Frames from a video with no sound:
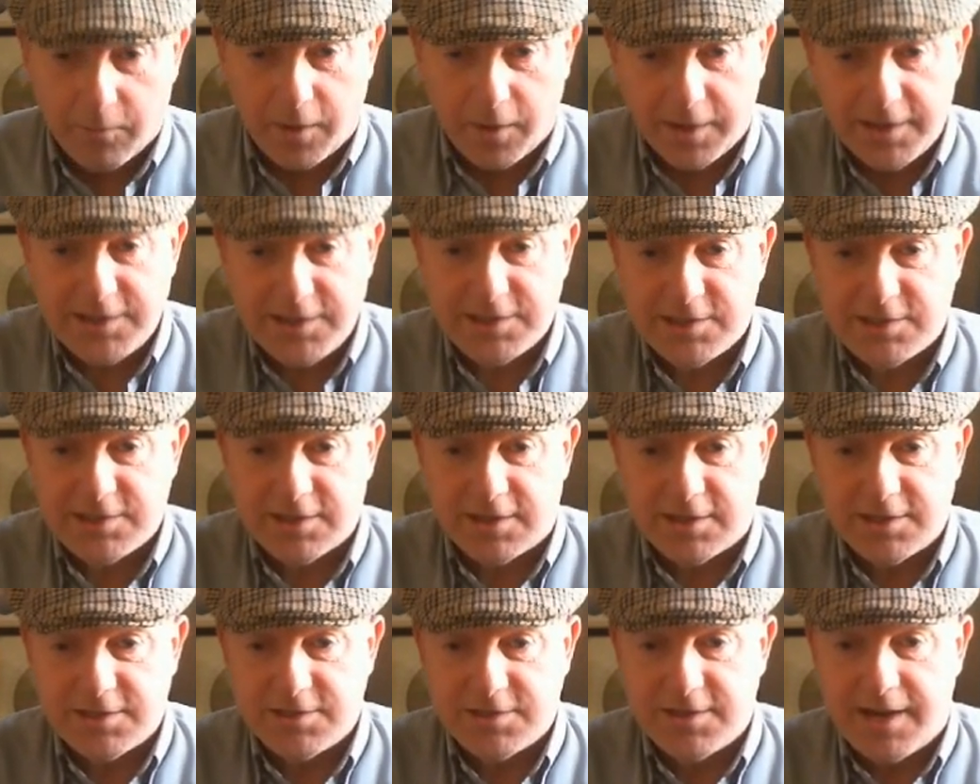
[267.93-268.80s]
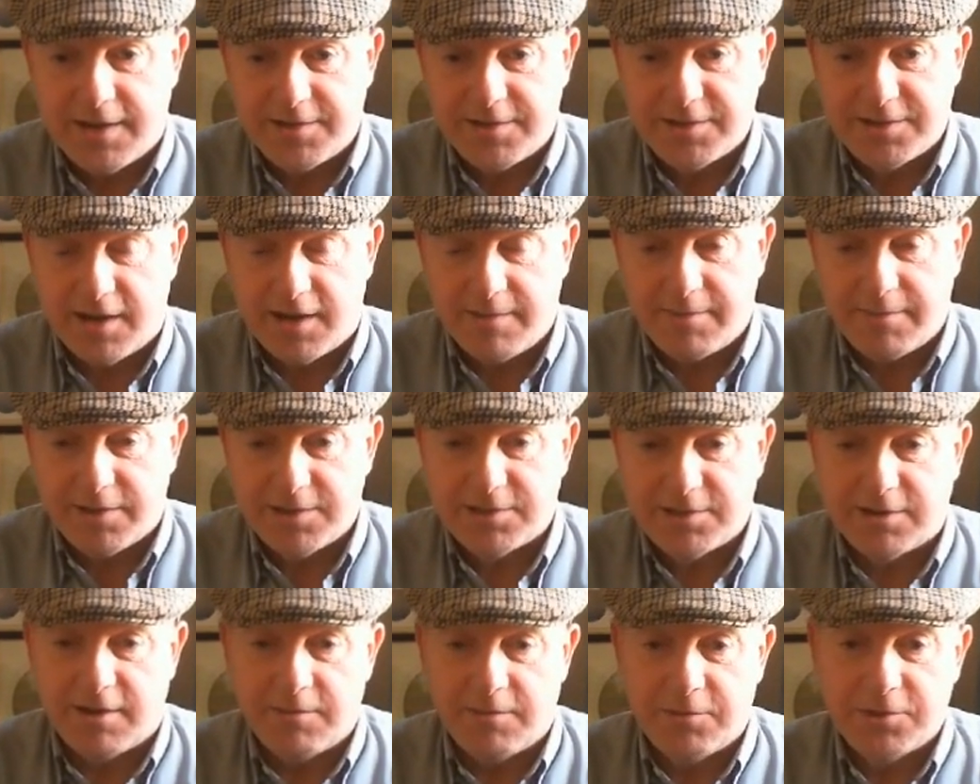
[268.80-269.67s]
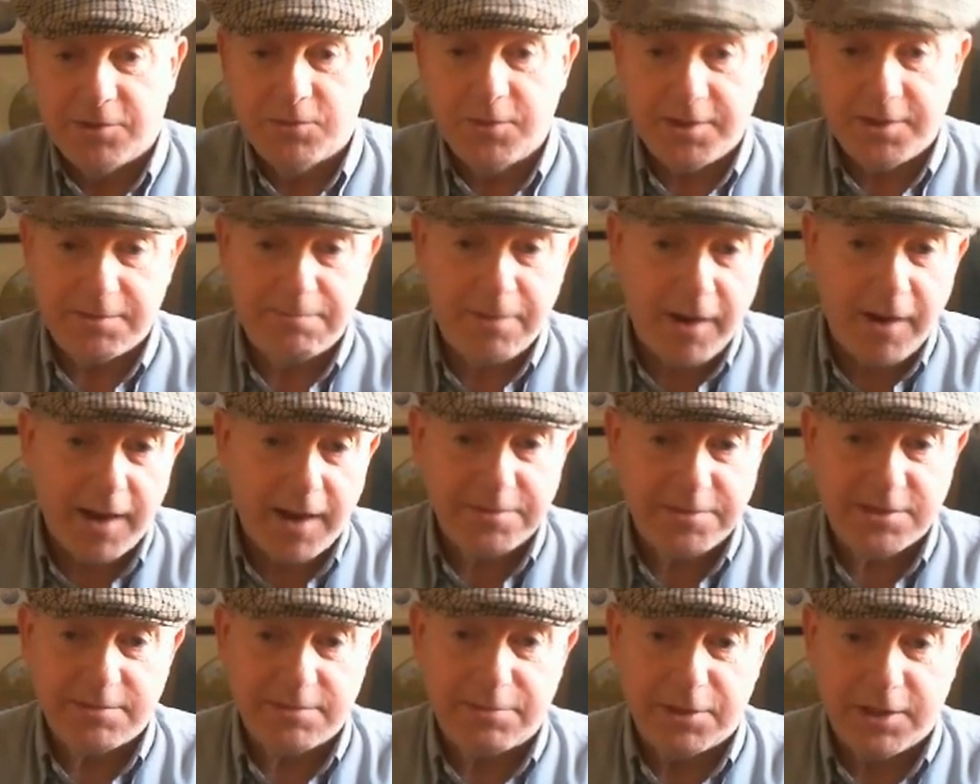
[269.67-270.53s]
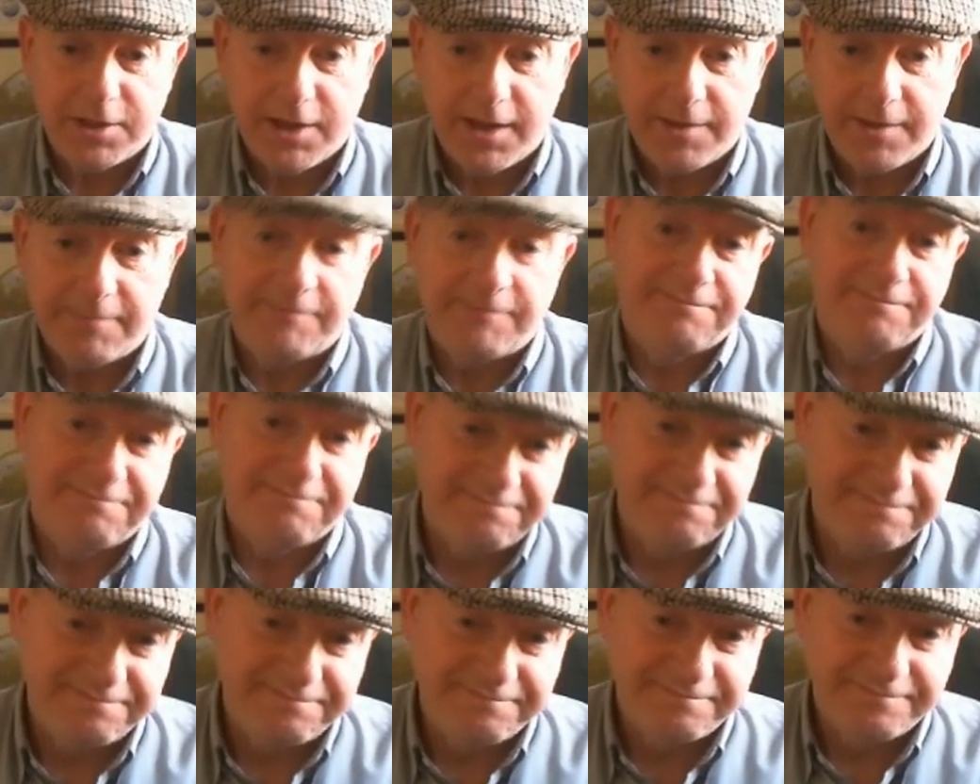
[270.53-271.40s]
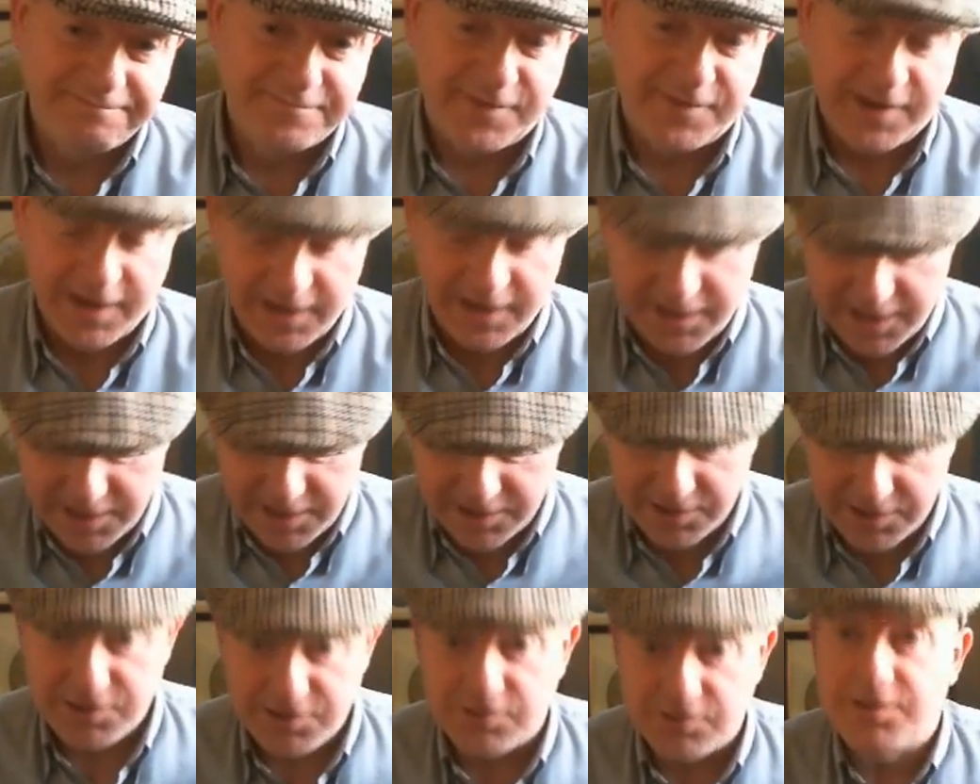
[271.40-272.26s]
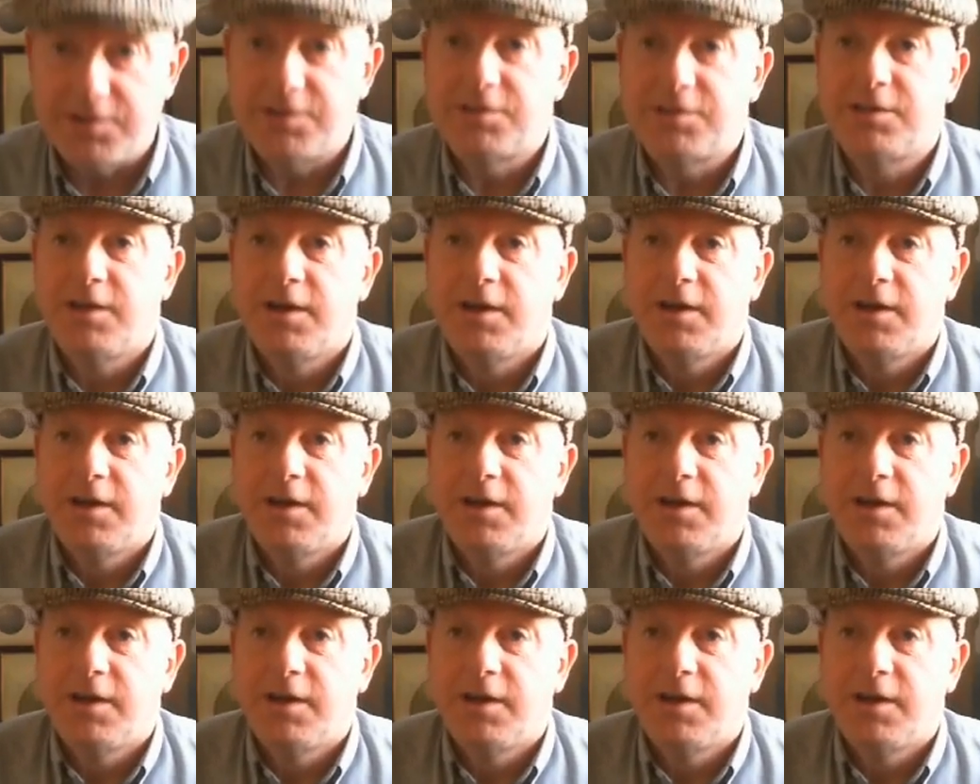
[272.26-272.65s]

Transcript: I need to decide down side by side was which pipes to put it in. Fairly easy choice.